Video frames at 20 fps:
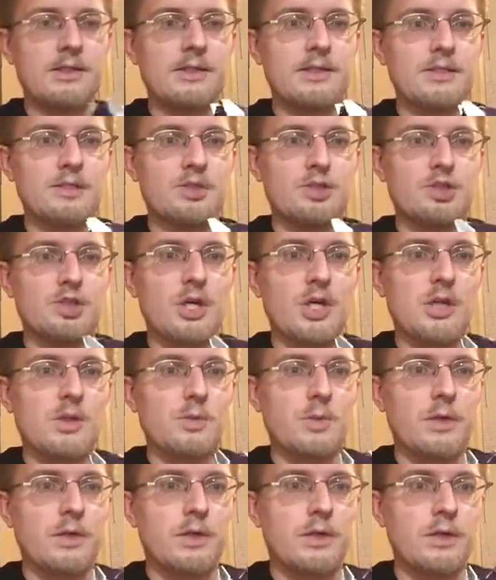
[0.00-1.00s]
this
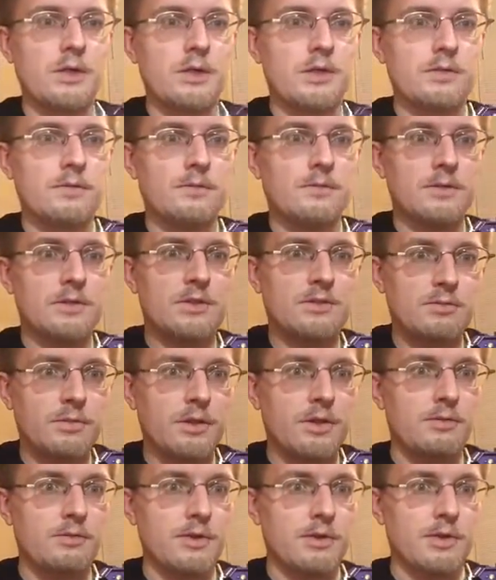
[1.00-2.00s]
Shockwave. He's
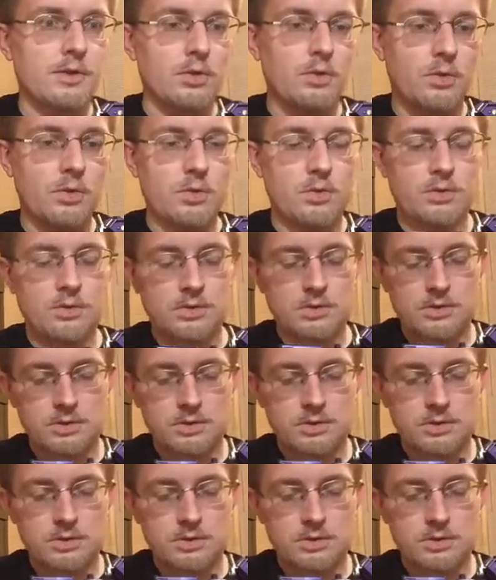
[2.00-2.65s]
really, really cool.